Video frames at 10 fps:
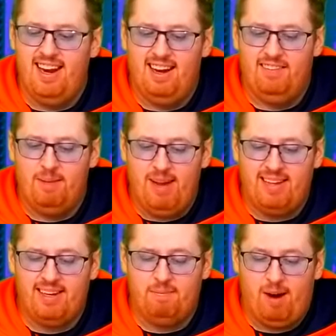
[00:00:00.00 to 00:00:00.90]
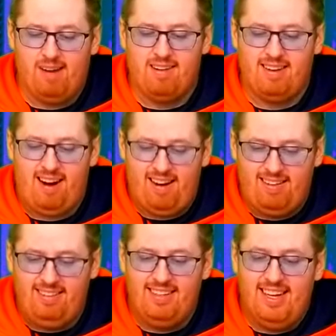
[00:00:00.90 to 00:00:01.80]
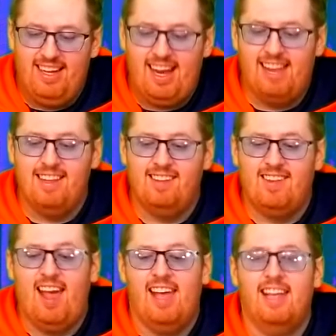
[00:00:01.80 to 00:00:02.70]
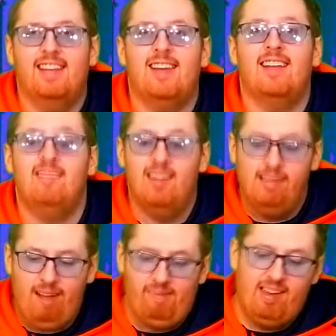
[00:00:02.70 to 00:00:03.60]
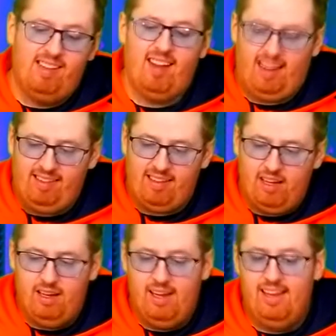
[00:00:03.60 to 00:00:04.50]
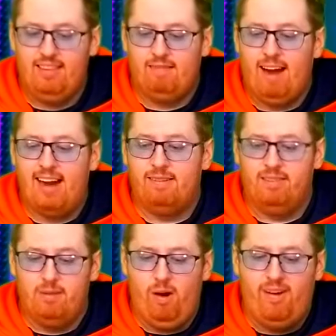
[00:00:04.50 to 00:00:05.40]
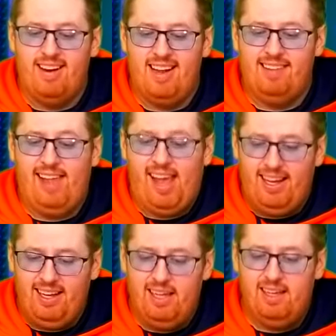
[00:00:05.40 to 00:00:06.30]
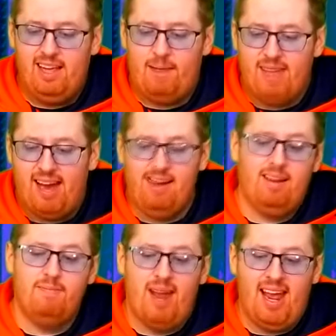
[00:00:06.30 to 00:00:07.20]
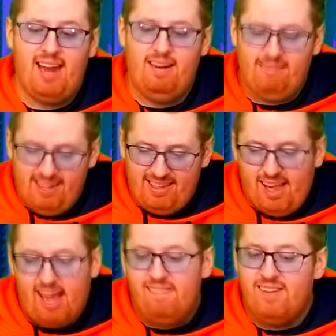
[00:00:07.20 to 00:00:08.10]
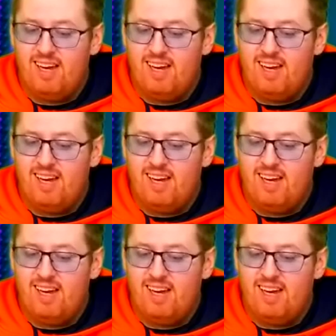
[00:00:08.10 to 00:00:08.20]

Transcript: of domestic murder charges on this day in 1976. The Rock was quoted as saying, I'm not a good man in real life.